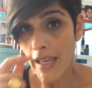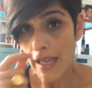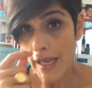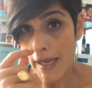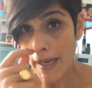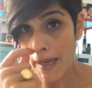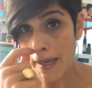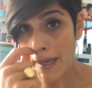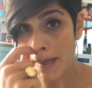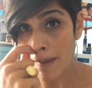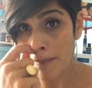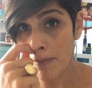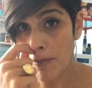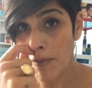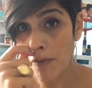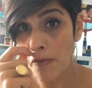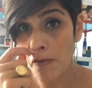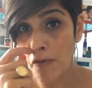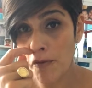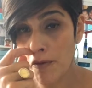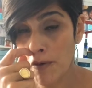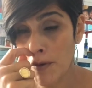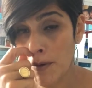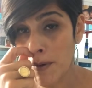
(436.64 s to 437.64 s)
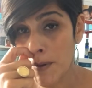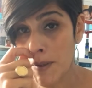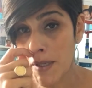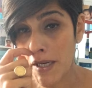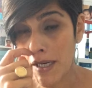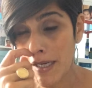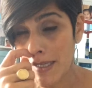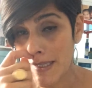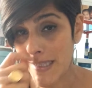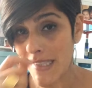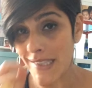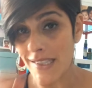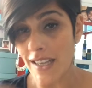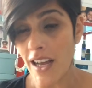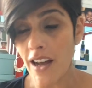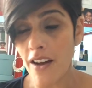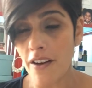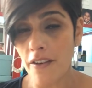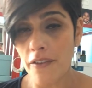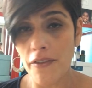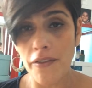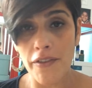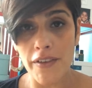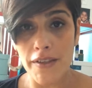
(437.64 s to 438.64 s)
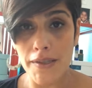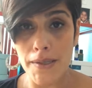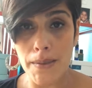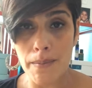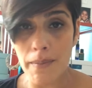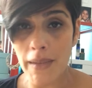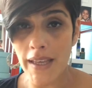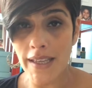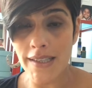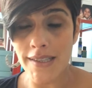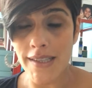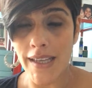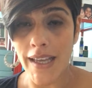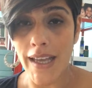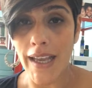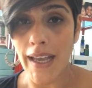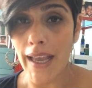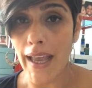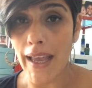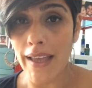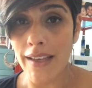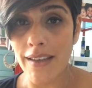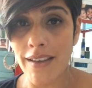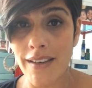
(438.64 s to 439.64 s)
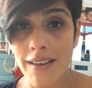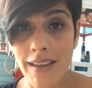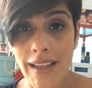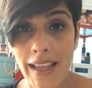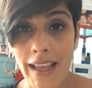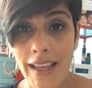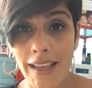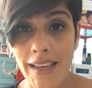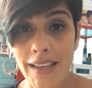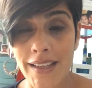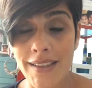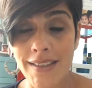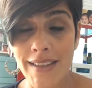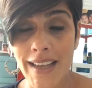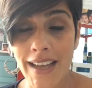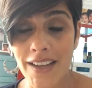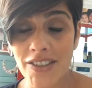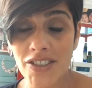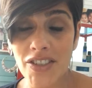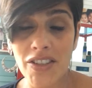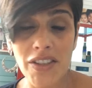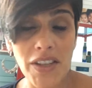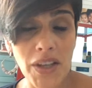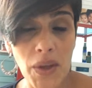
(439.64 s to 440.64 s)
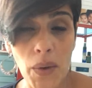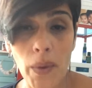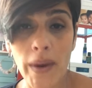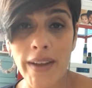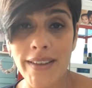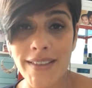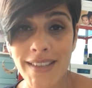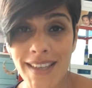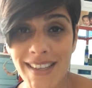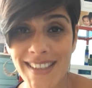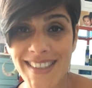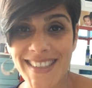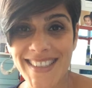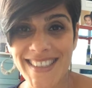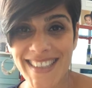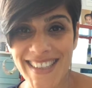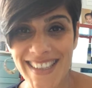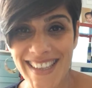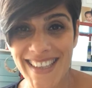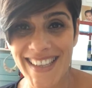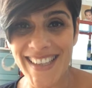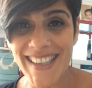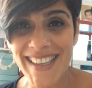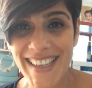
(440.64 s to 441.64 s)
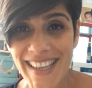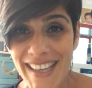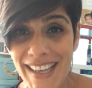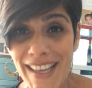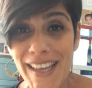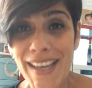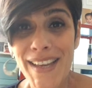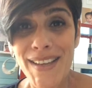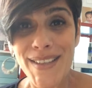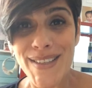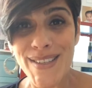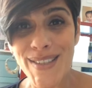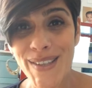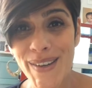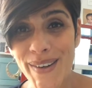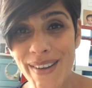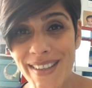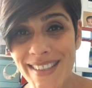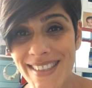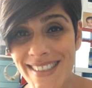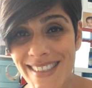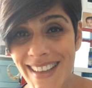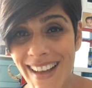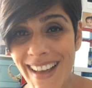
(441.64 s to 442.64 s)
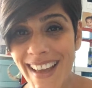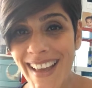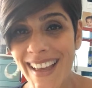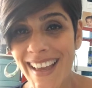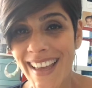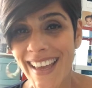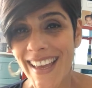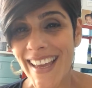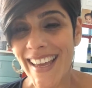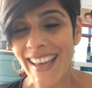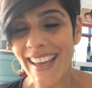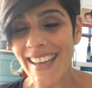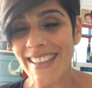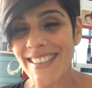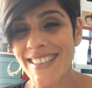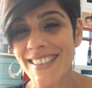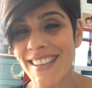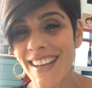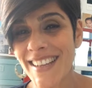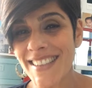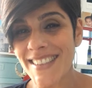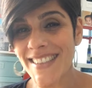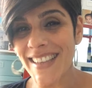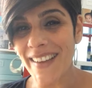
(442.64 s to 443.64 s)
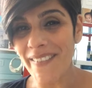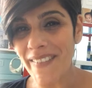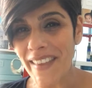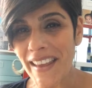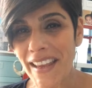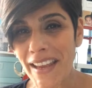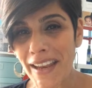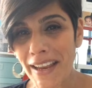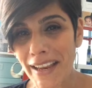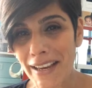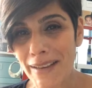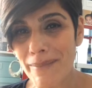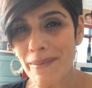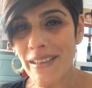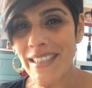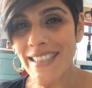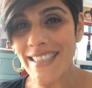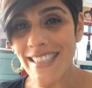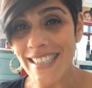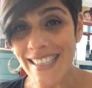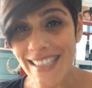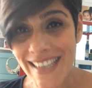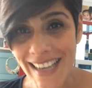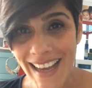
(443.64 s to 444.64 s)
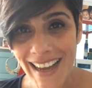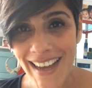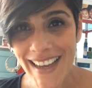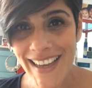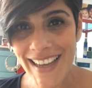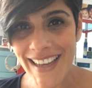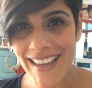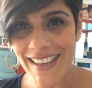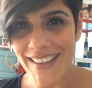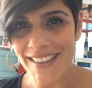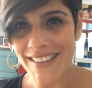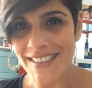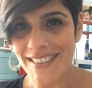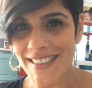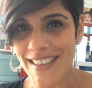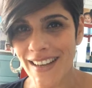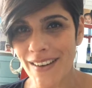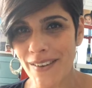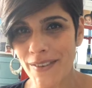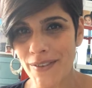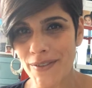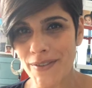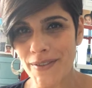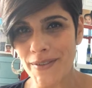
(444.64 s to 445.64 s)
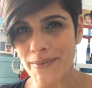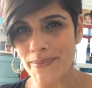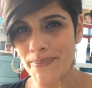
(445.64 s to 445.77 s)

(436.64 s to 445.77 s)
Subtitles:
The food in itself is amazing and it's actually quite tasty. So it's not something you're going to be denying yourself.